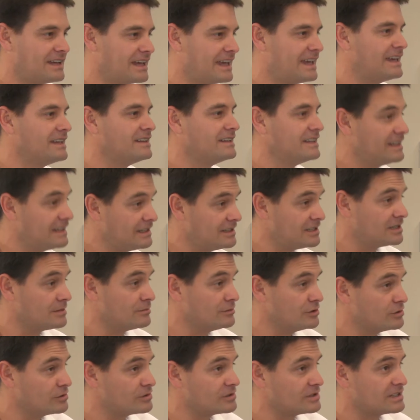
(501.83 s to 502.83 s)
and helium
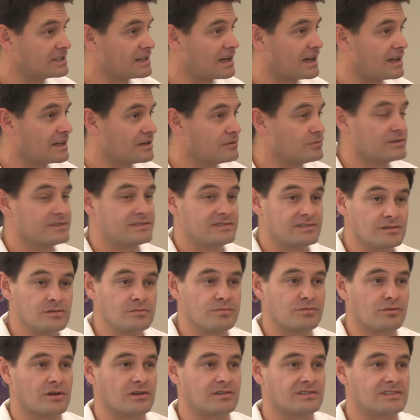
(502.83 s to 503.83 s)
nuclei with two
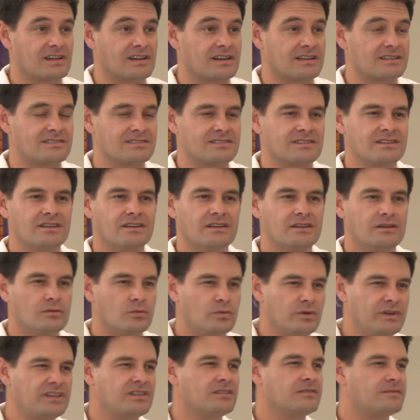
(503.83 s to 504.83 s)
protons,
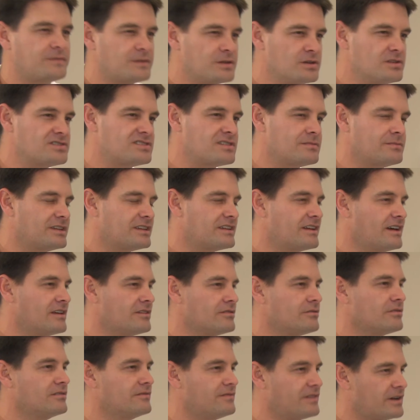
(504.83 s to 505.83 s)
we can fuse them
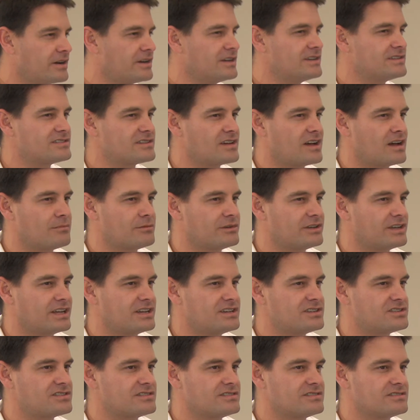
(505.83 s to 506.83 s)
together in various
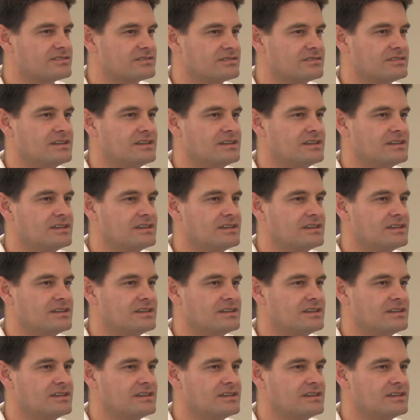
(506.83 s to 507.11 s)
combinations.